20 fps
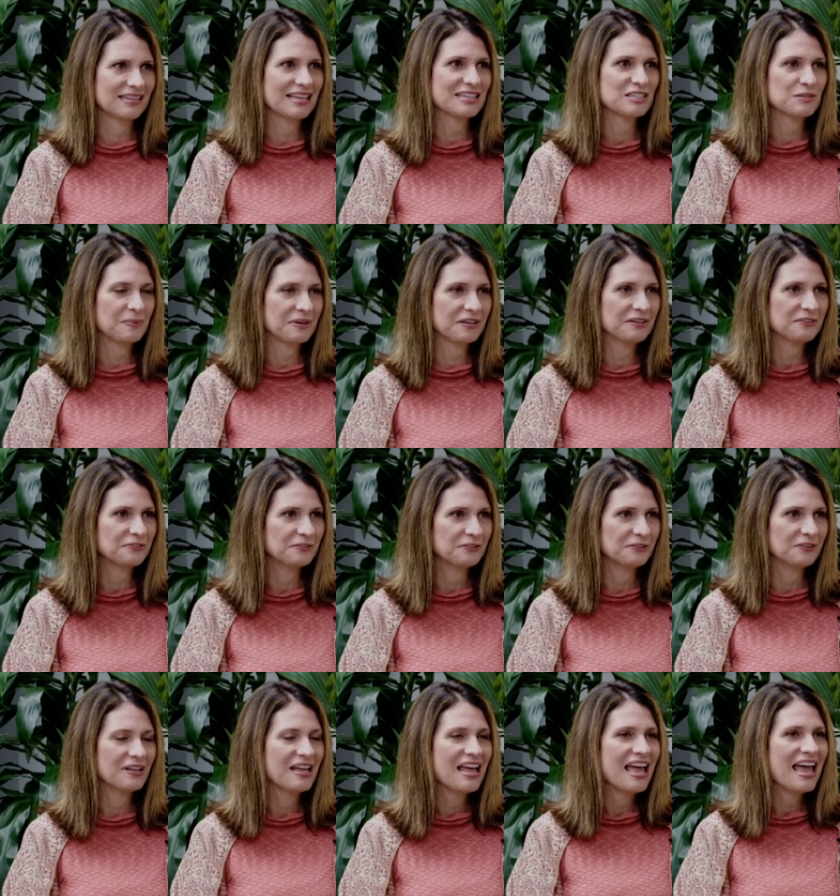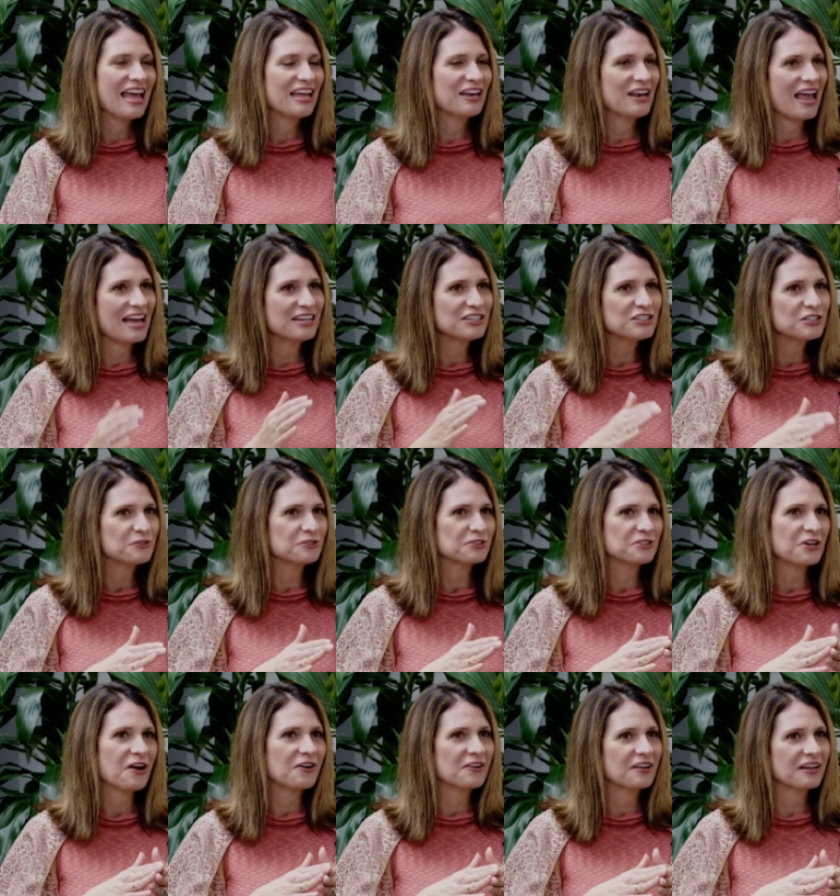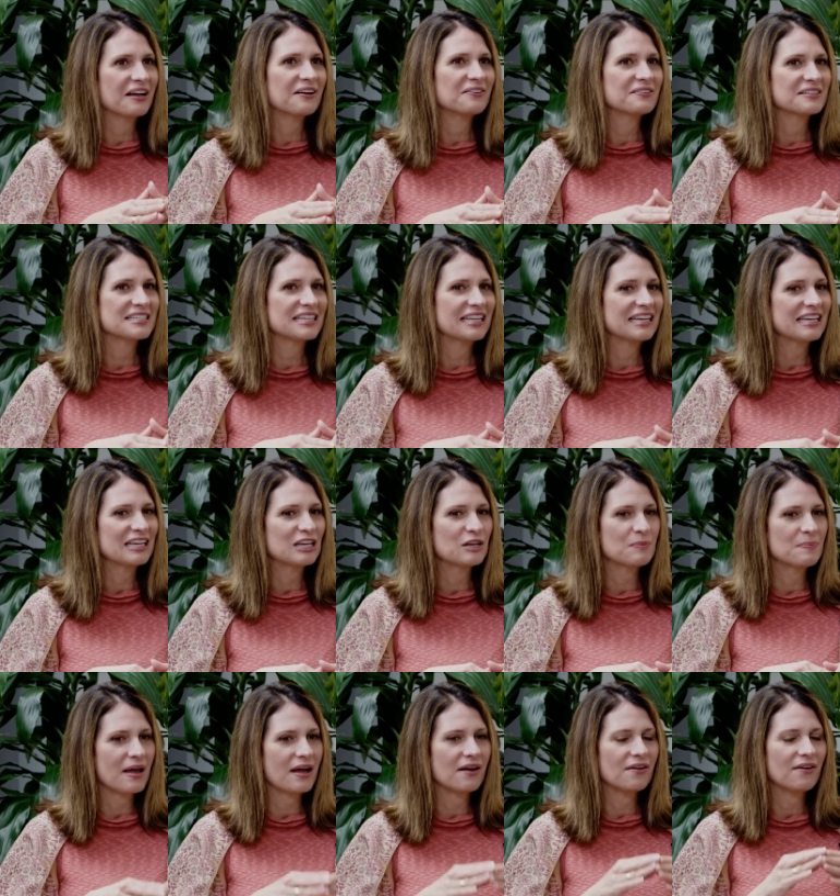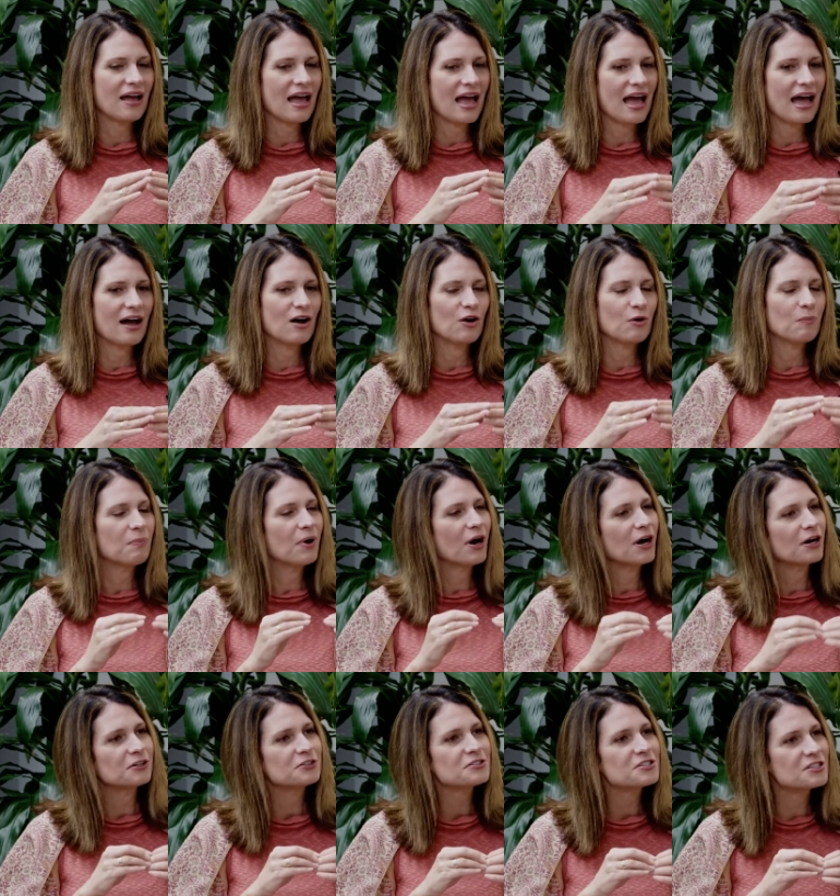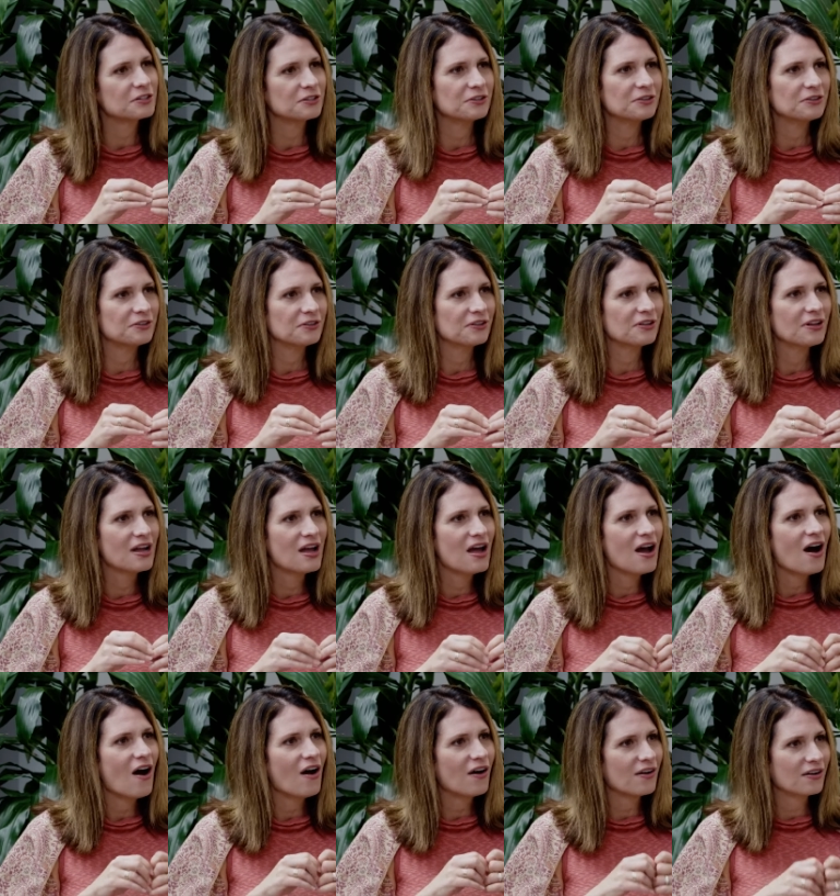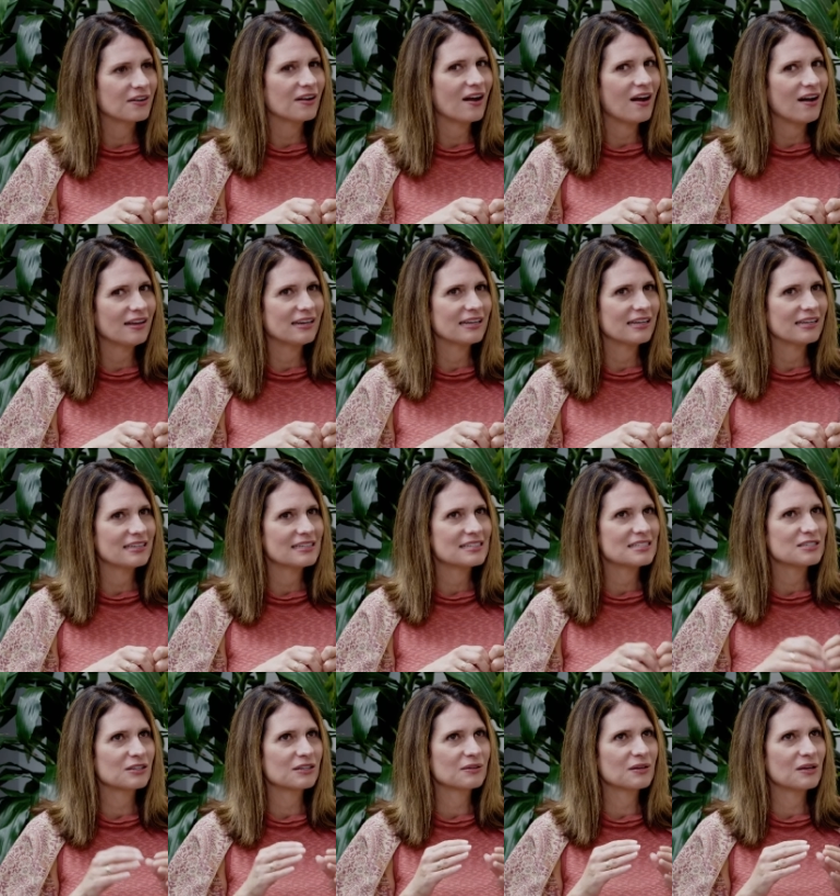That's beautiful. And as you were talking, I was thinking about how personal our God is.